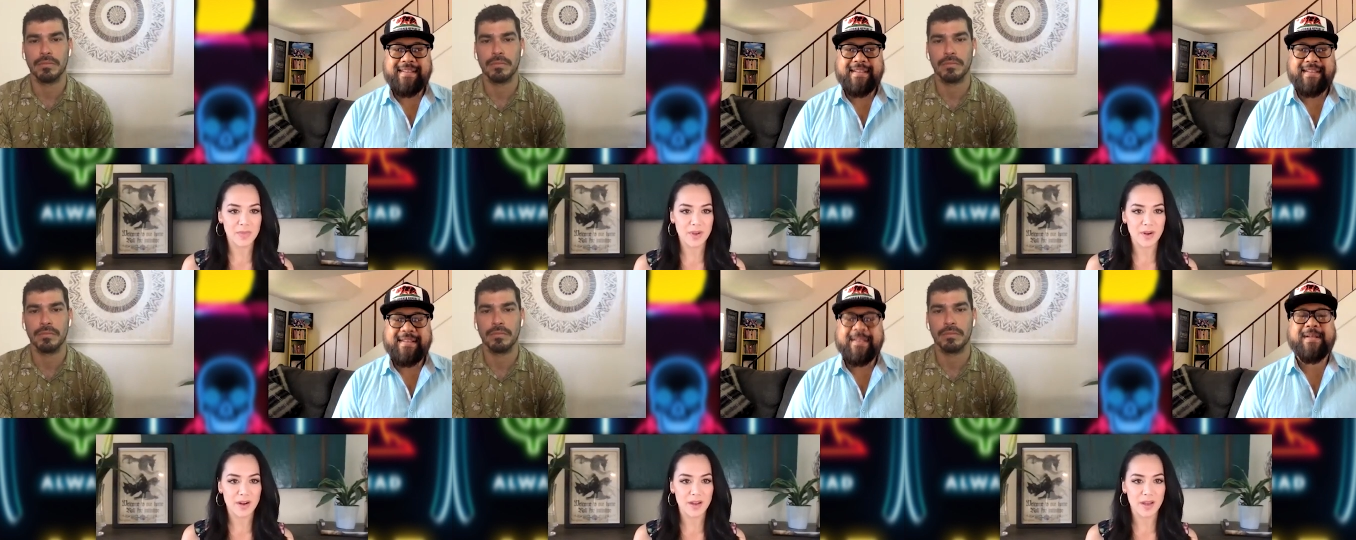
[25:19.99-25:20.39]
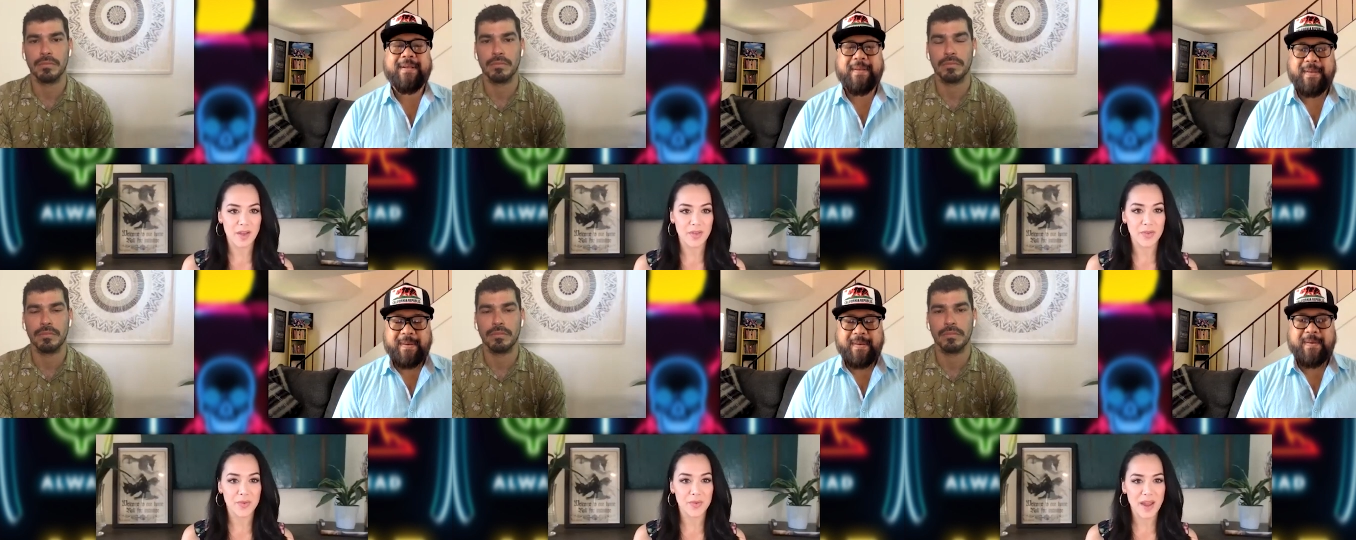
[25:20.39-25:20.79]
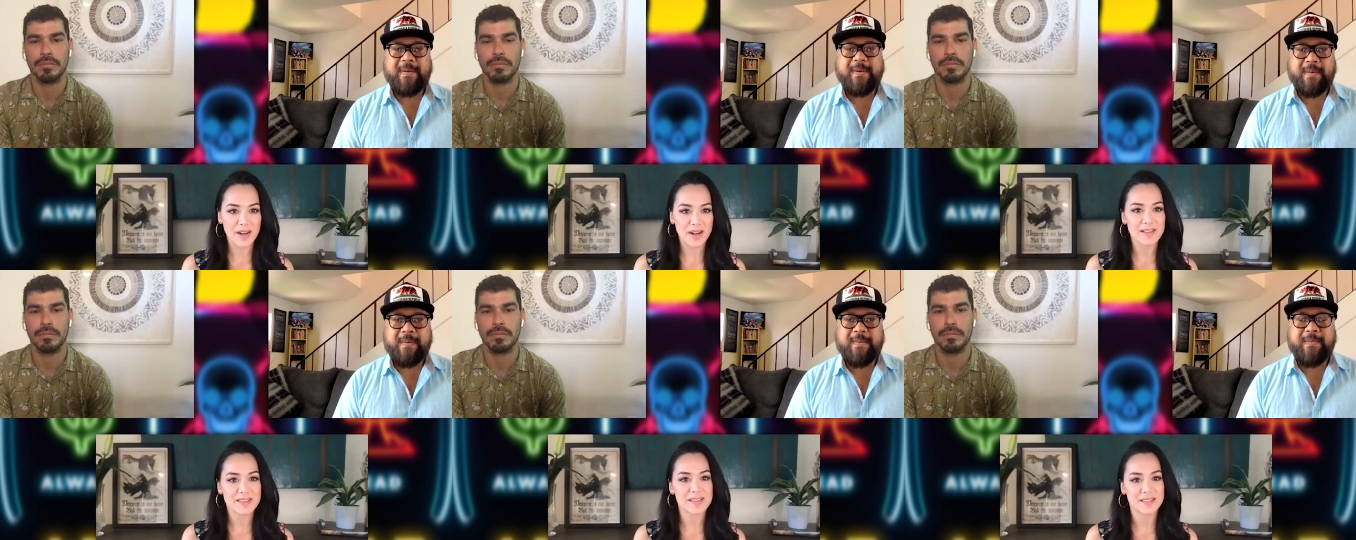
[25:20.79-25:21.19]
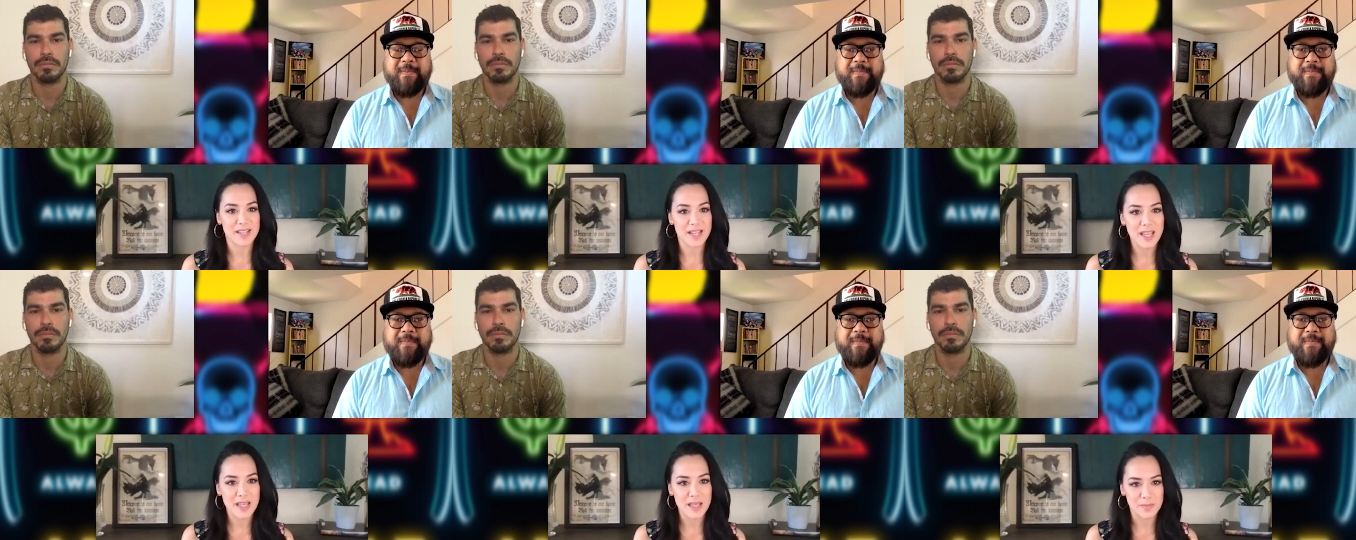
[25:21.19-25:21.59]
Speaker 1: They're a, a, threat as a
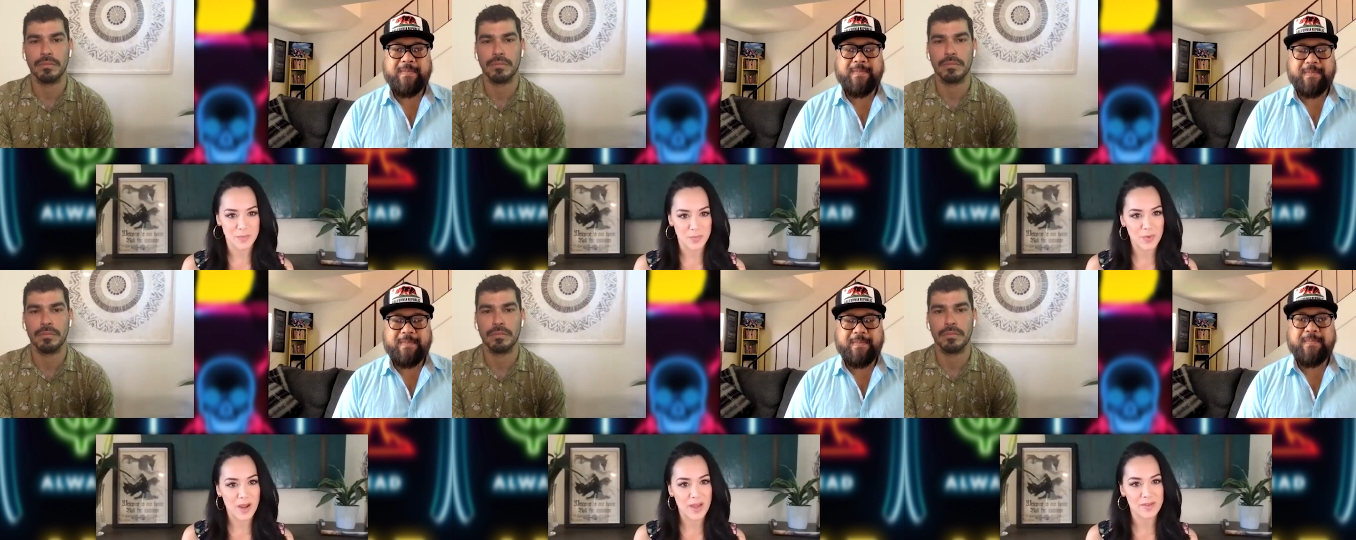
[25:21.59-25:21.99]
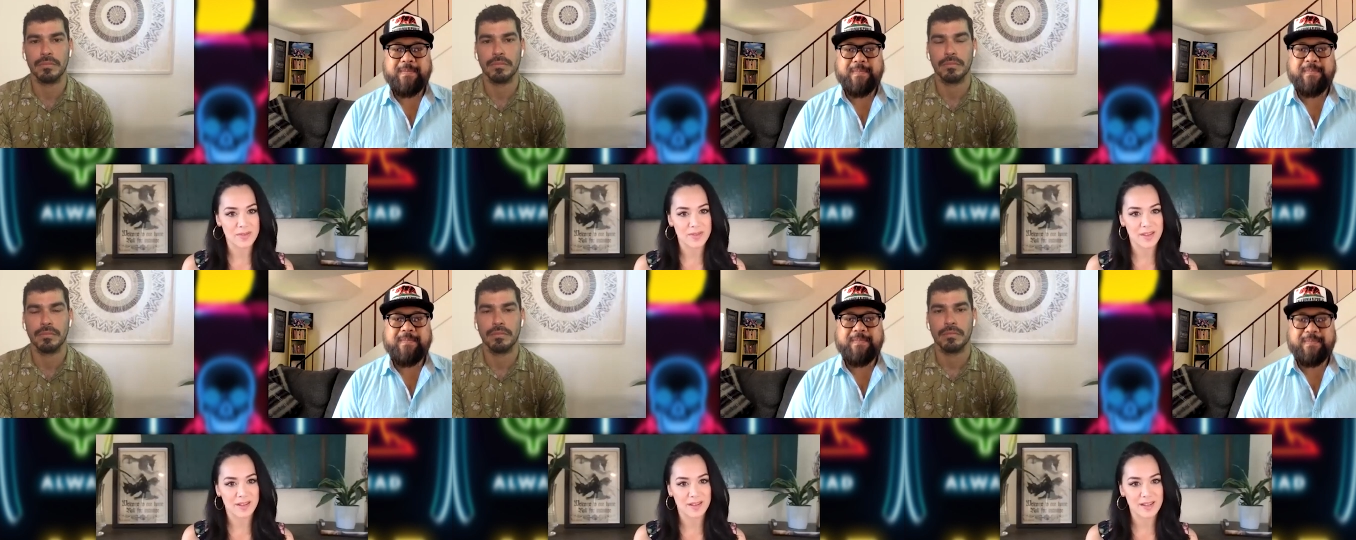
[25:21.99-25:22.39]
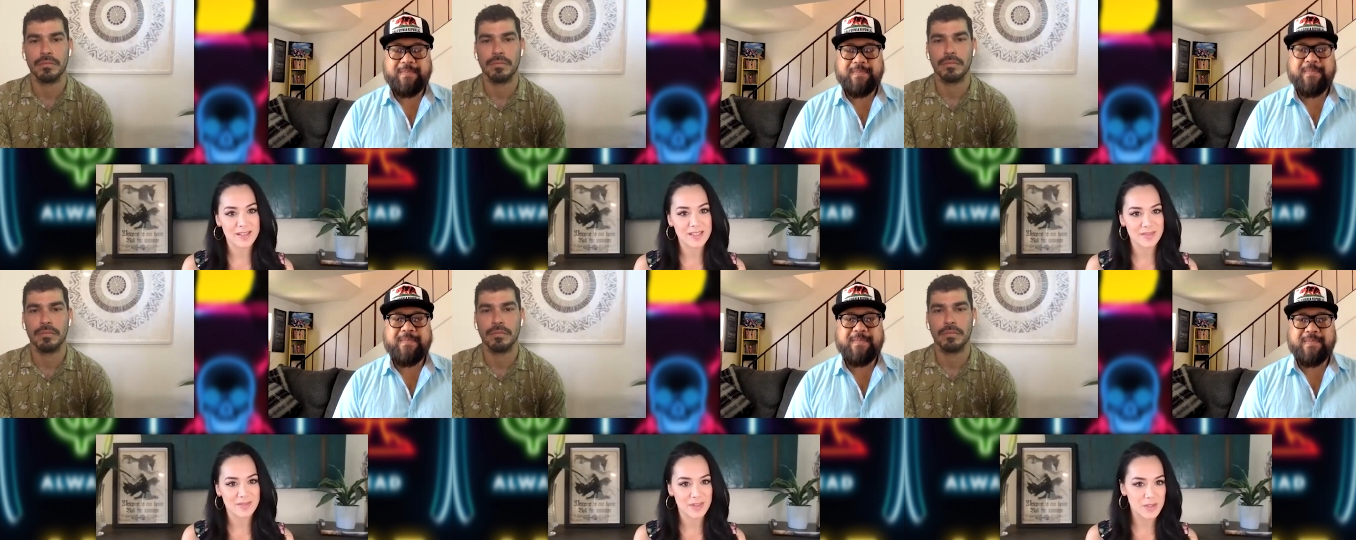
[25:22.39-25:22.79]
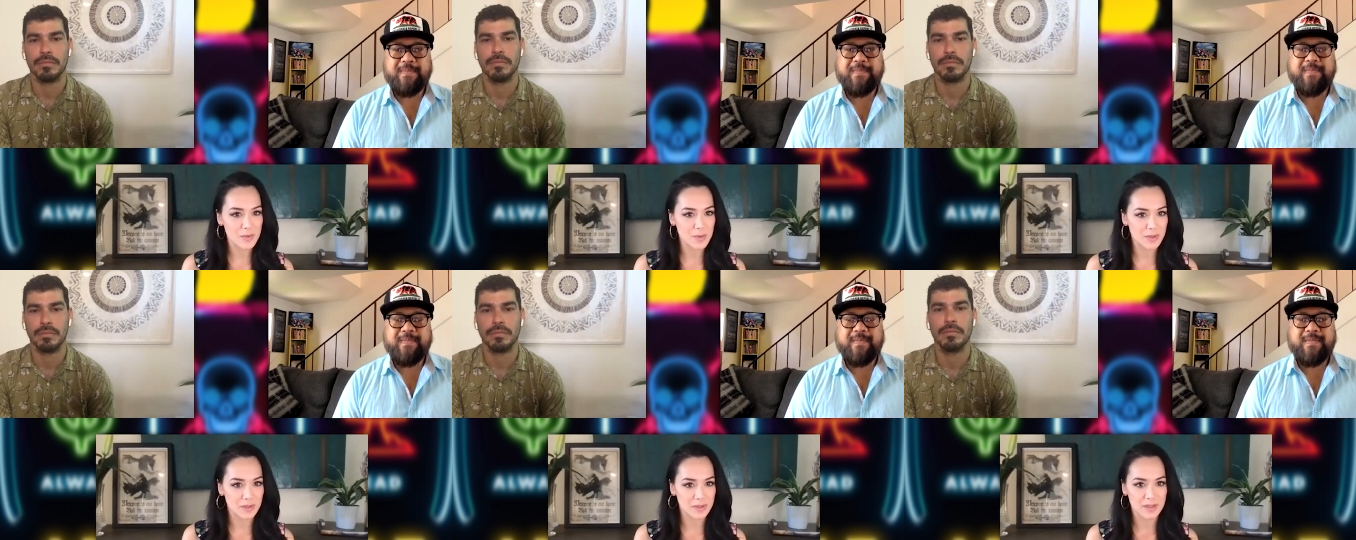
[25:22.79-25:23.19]
team rather than
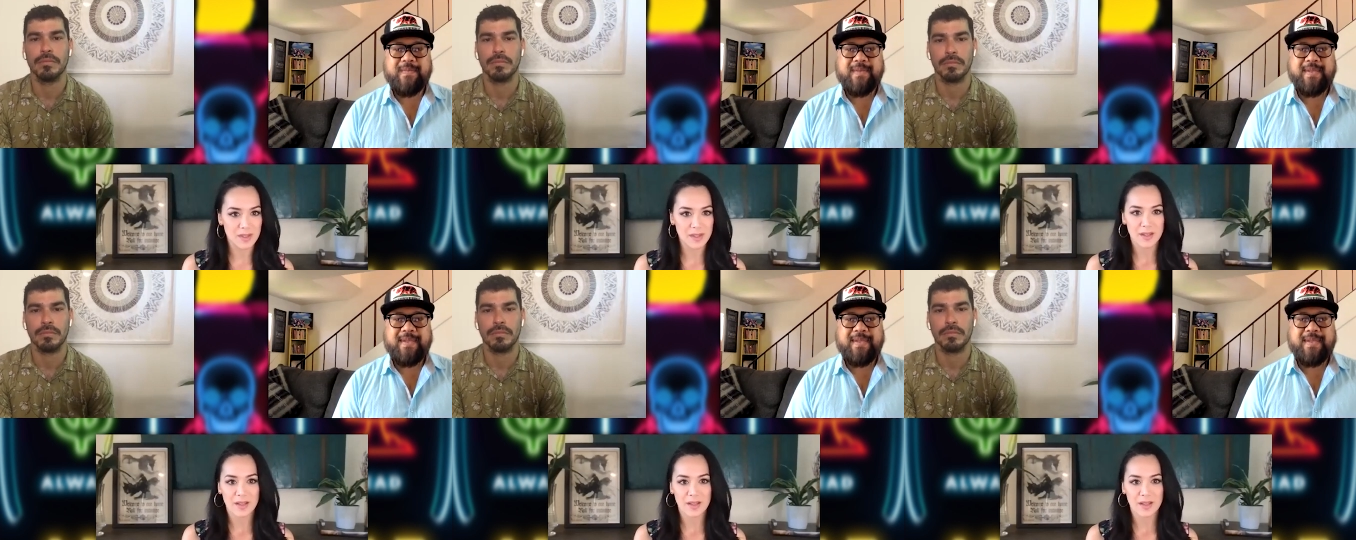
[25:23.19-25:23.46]
individual